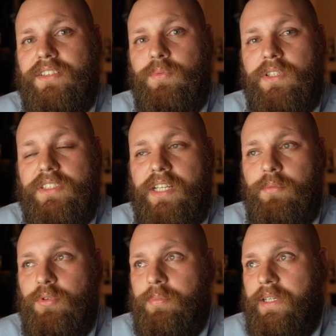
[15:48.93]
the ones that
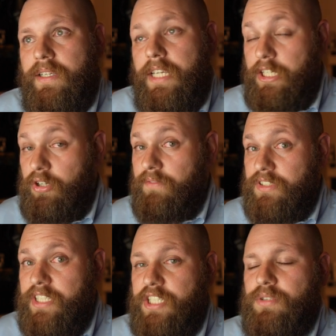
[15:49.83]
would be in
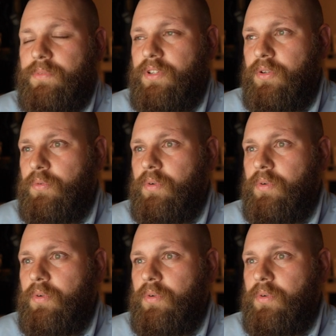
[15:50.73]
conversation with you,